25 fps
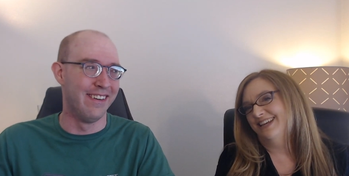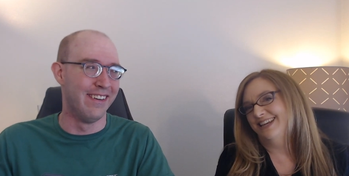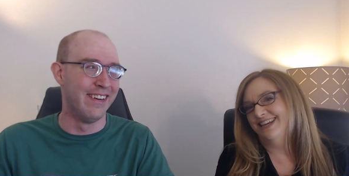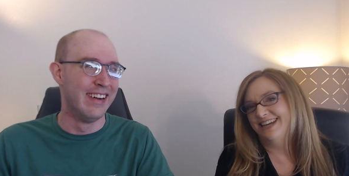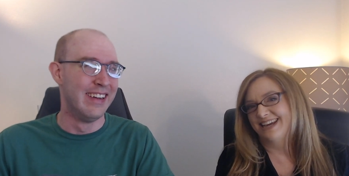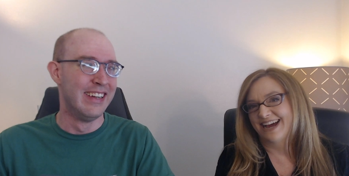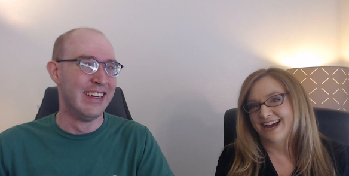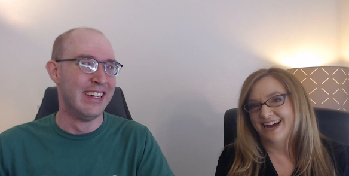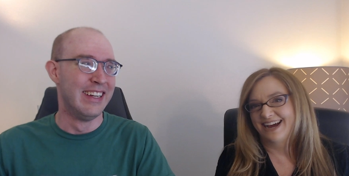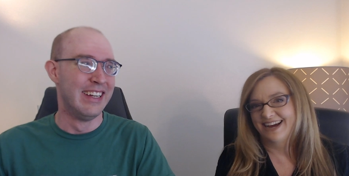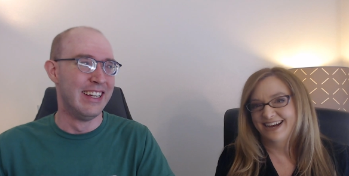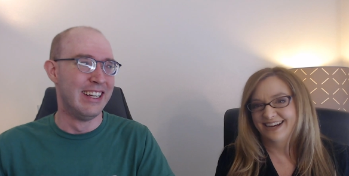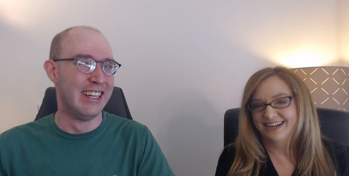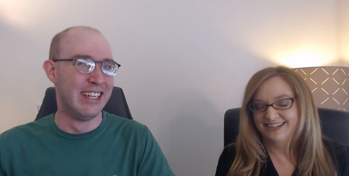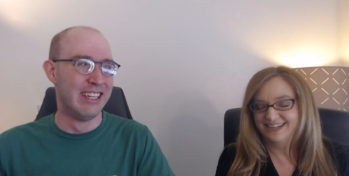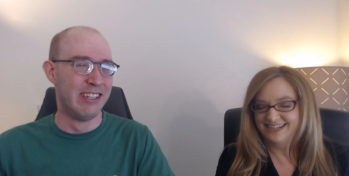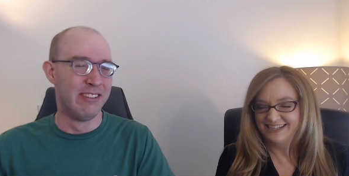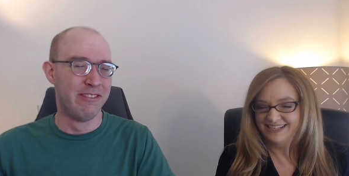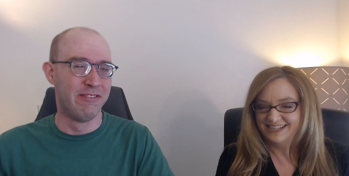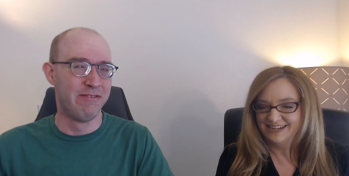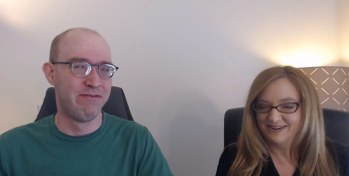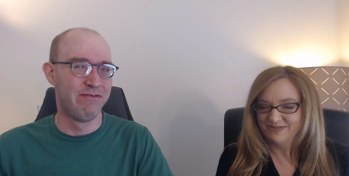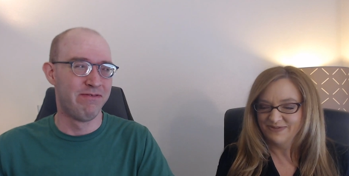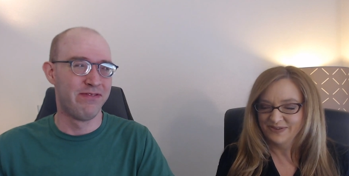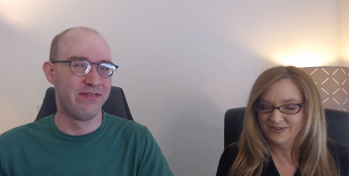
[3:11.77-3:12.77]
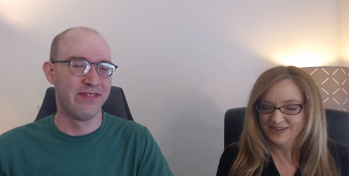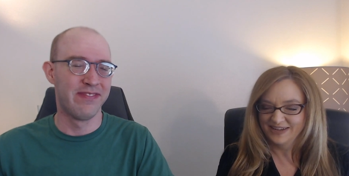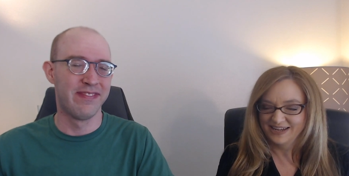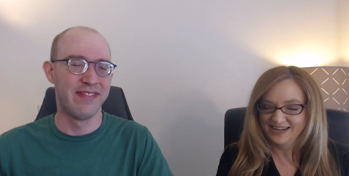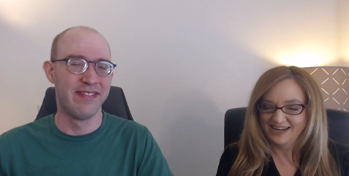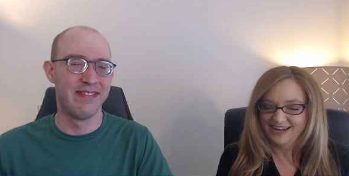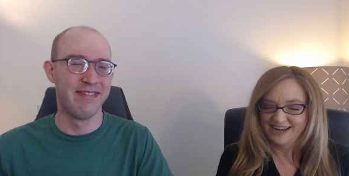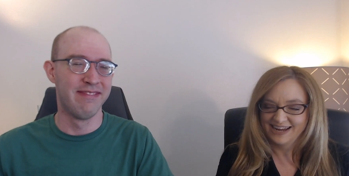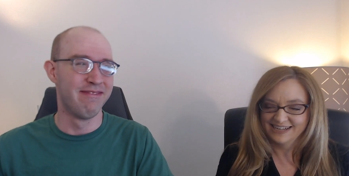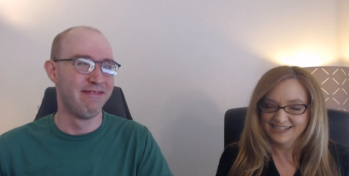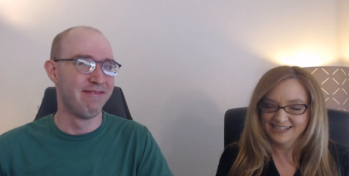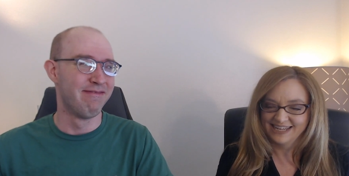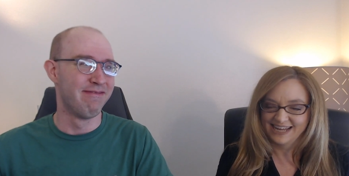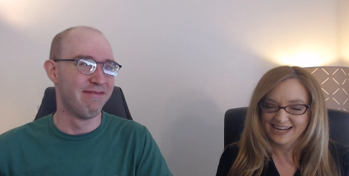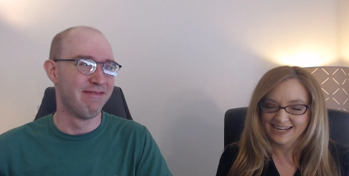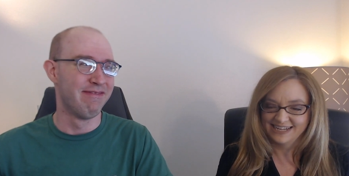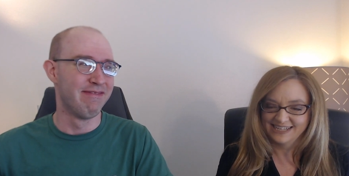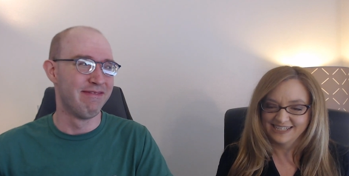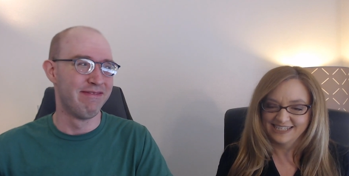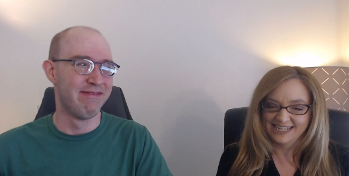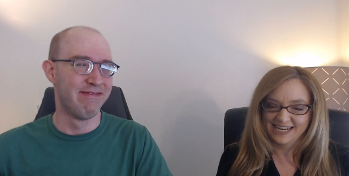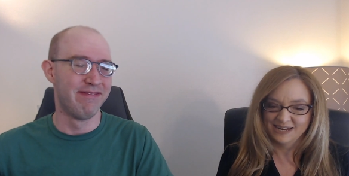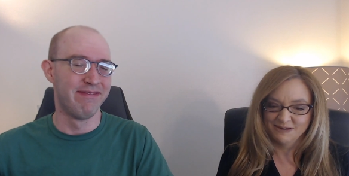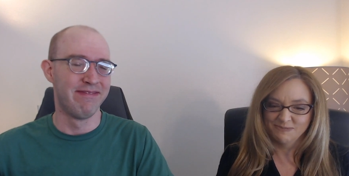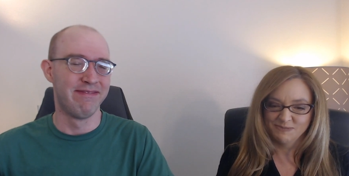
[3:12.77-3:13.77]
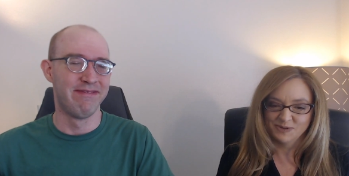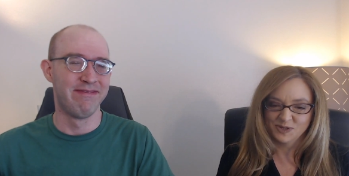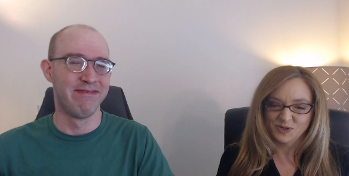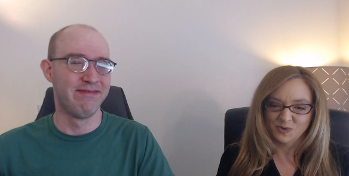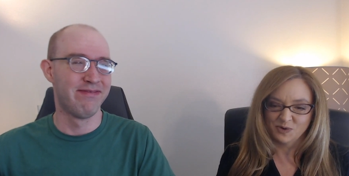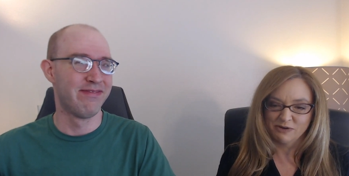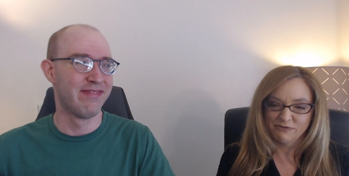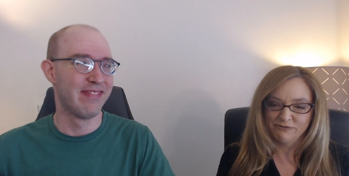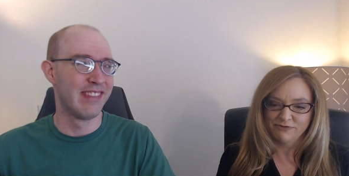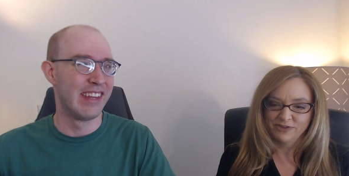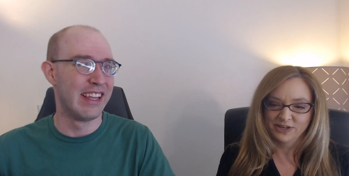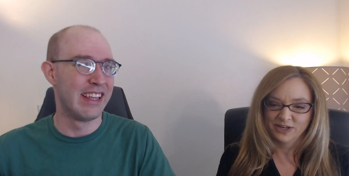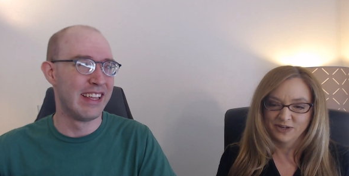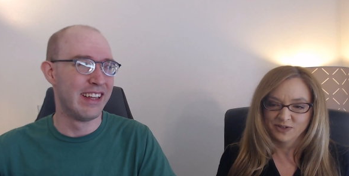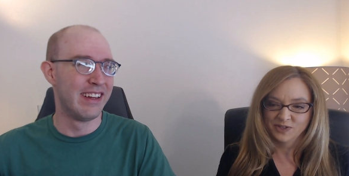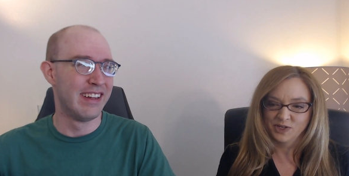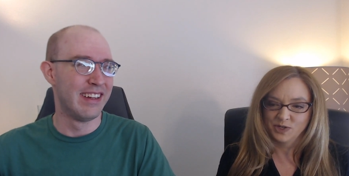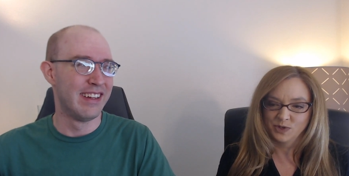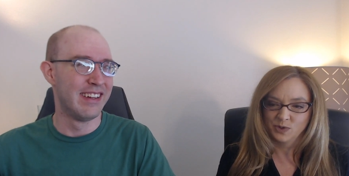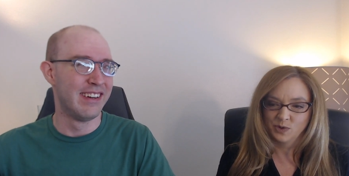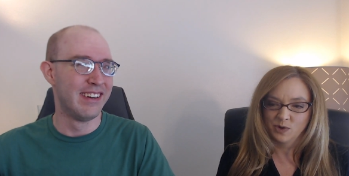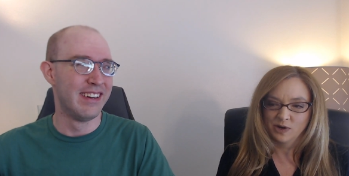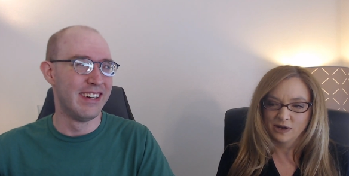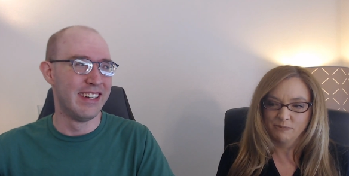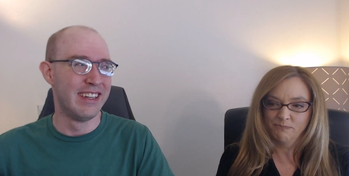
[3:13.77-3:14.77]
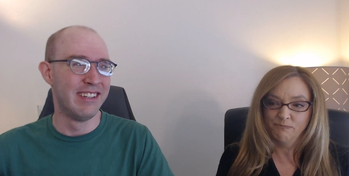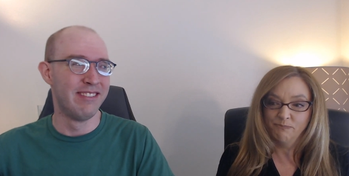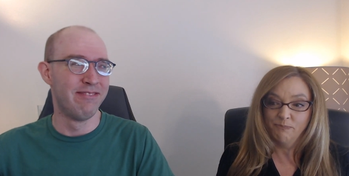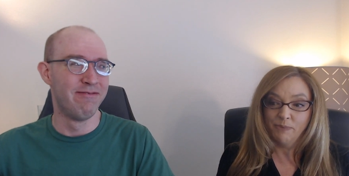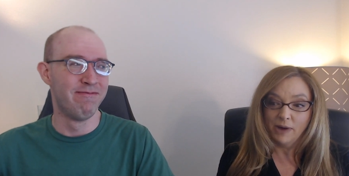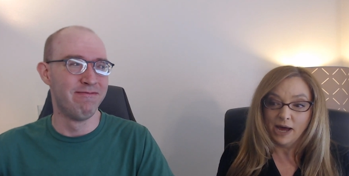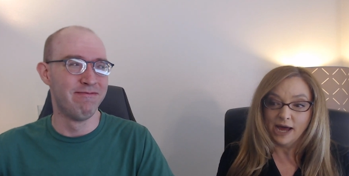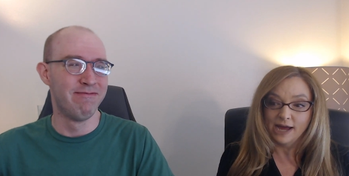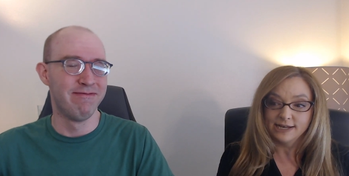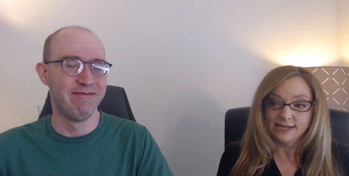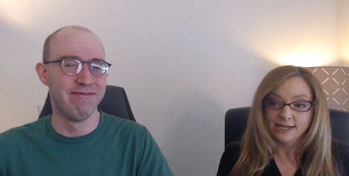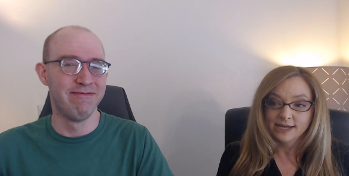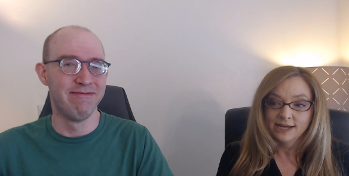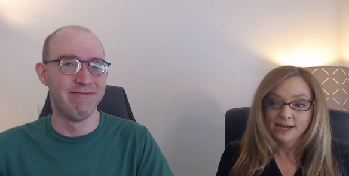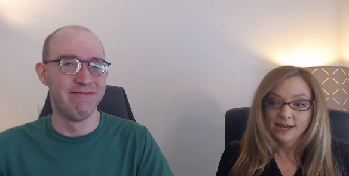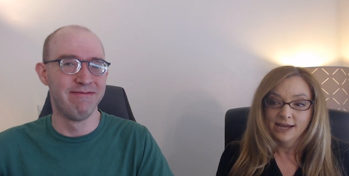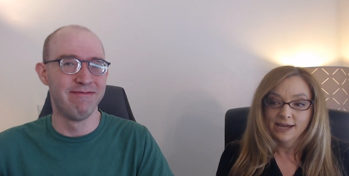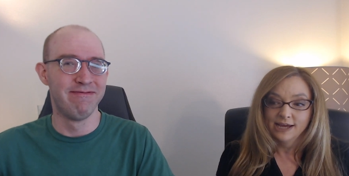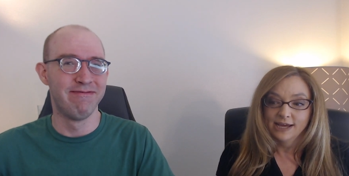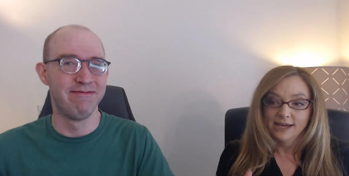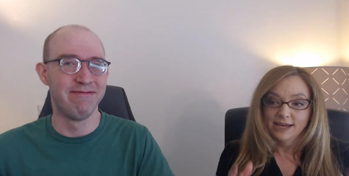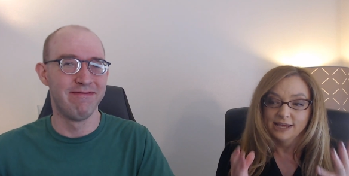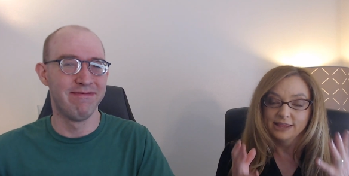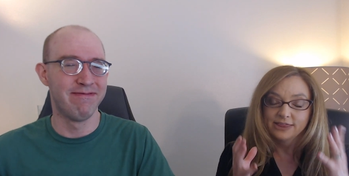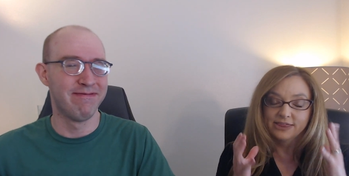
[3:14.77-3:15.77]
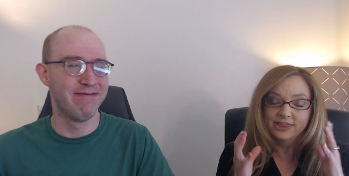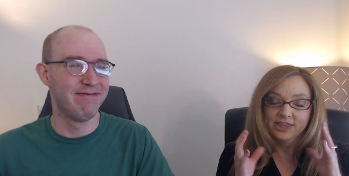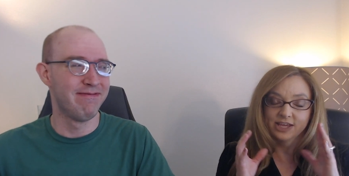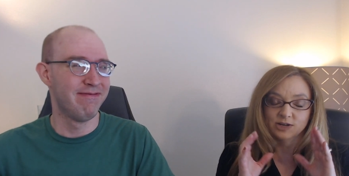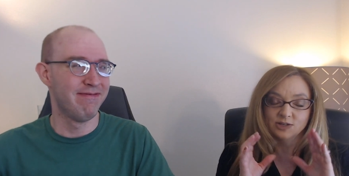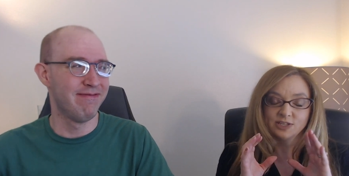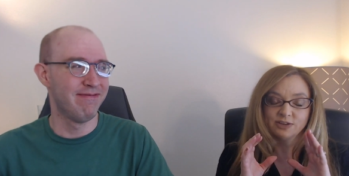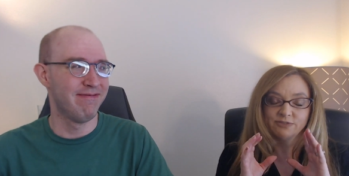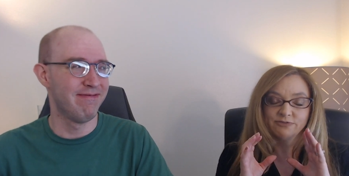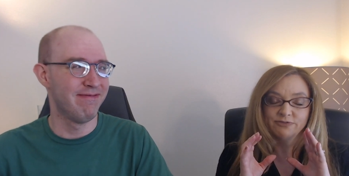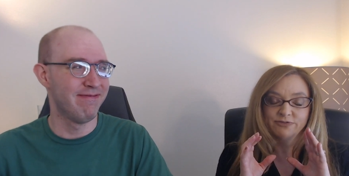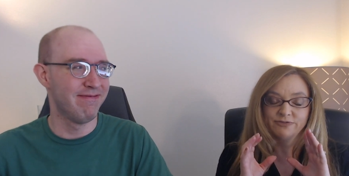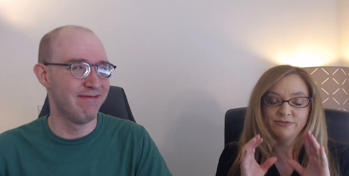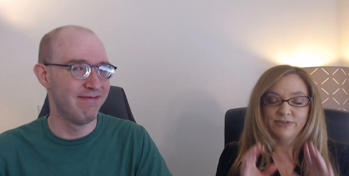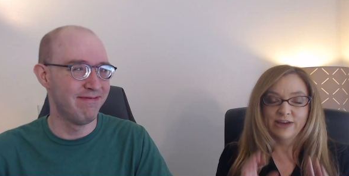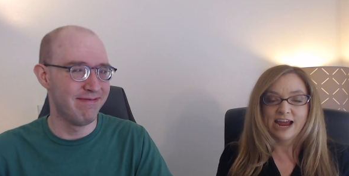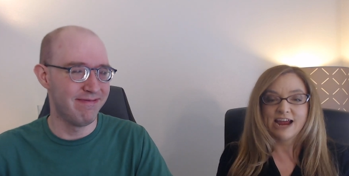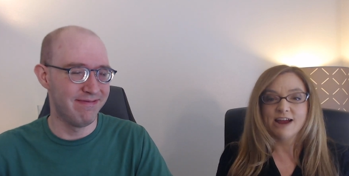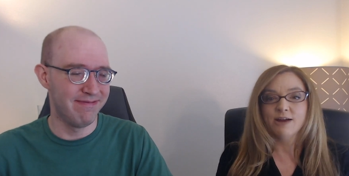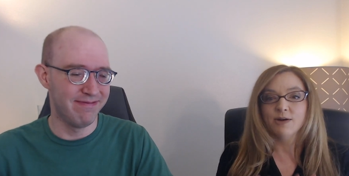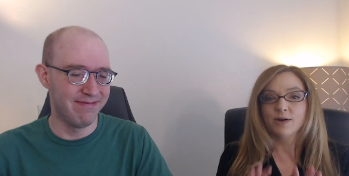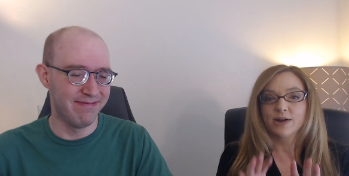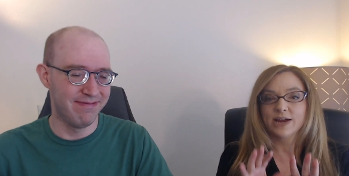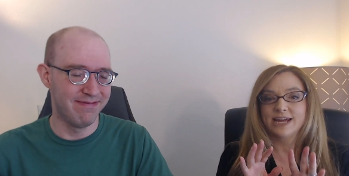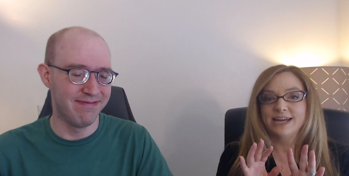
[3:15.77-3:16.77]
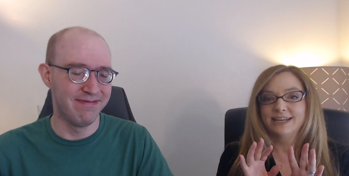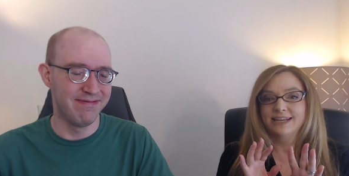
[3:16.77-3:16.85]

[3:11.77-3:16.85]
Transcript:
Speaker 1: Yeah, it definitely has that same sort of feel to it, but there's a very